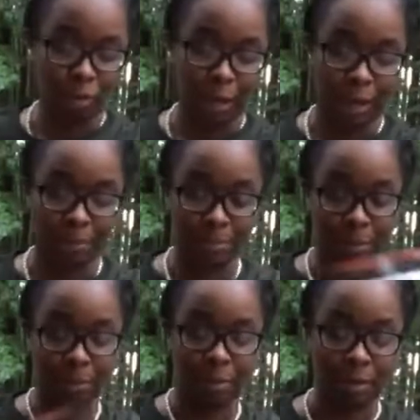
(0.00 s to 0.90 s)

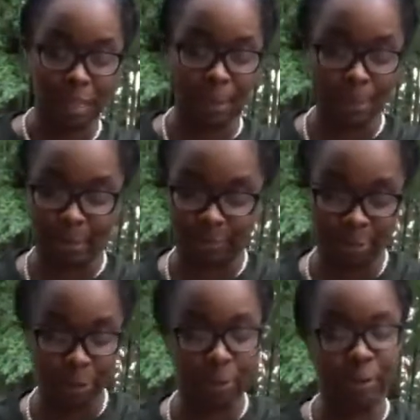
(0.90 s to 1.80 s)
on top of some
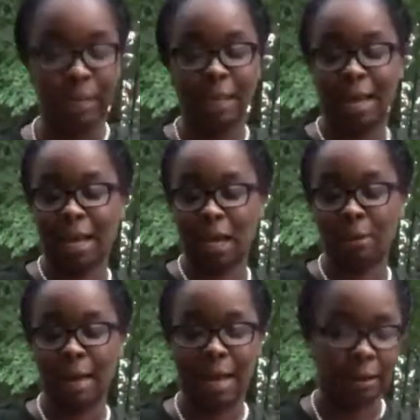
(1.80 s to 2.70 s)
fruit and
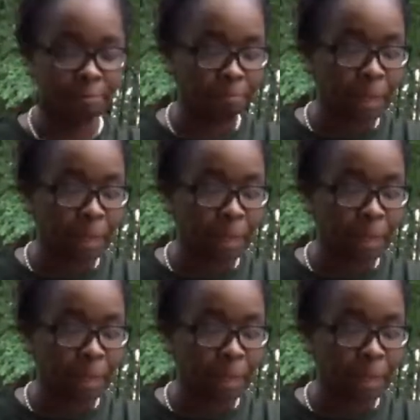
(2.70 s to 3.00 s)
go at it.